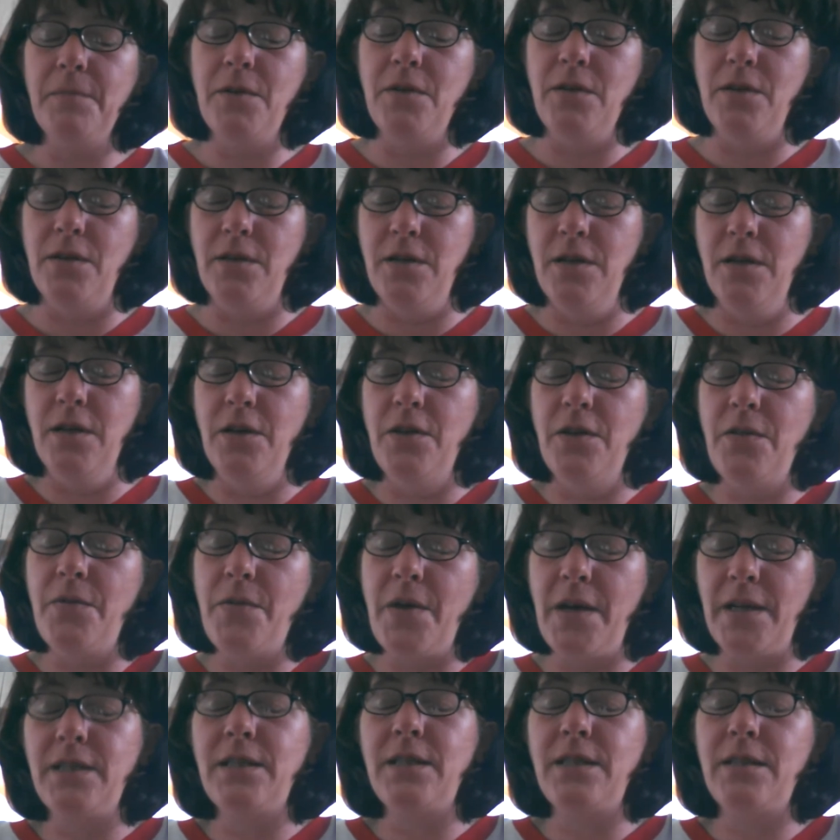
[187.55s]

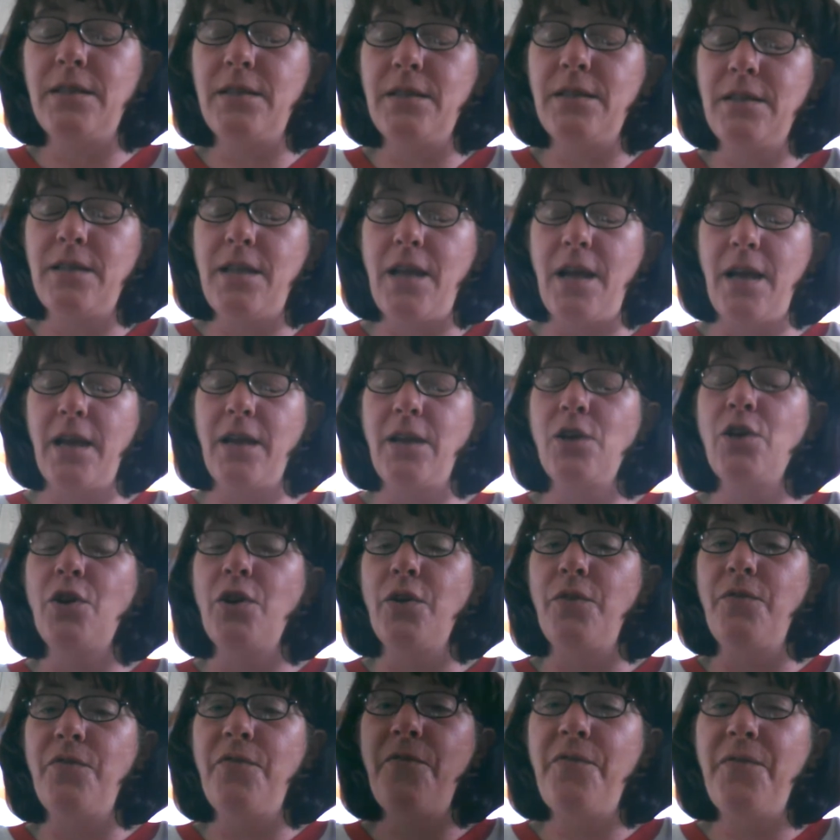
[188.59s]
That's like, you
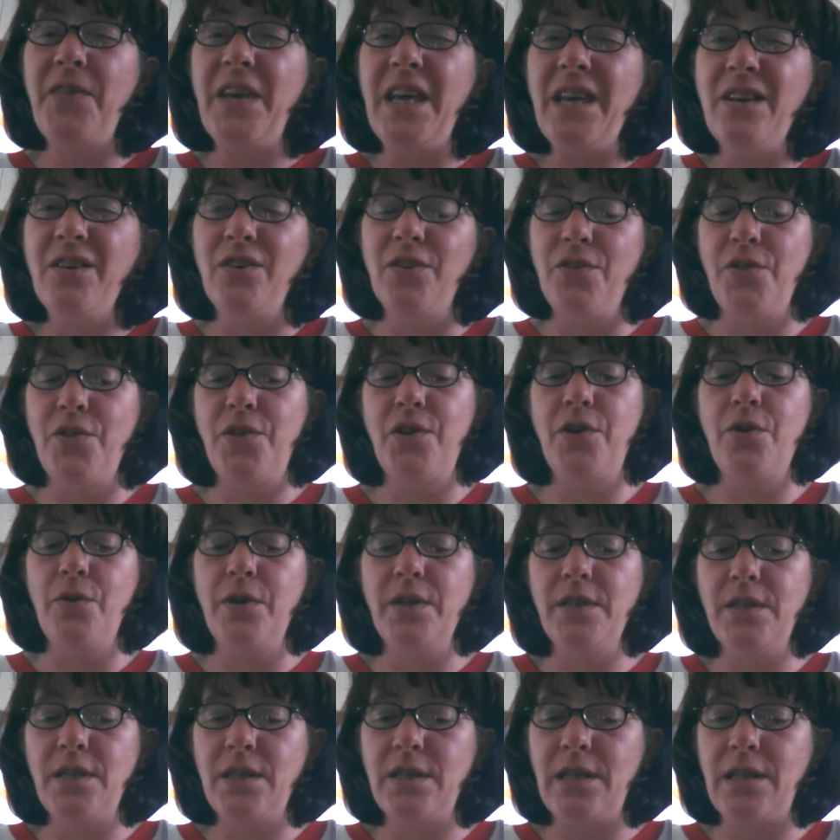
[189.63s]
could feel the
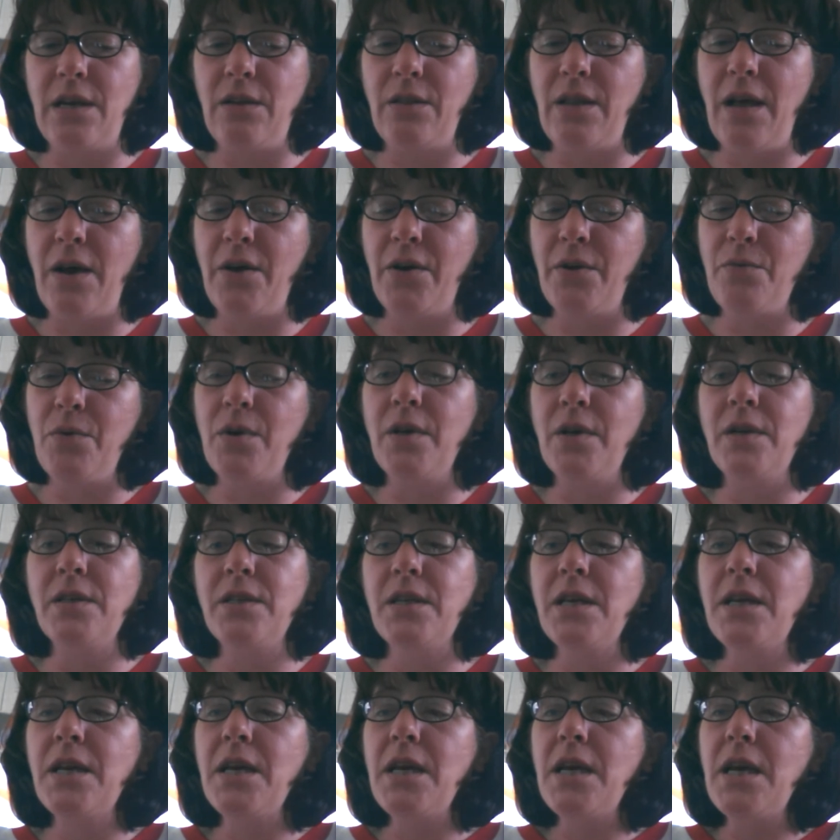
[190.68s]
noise. That's how loud it was.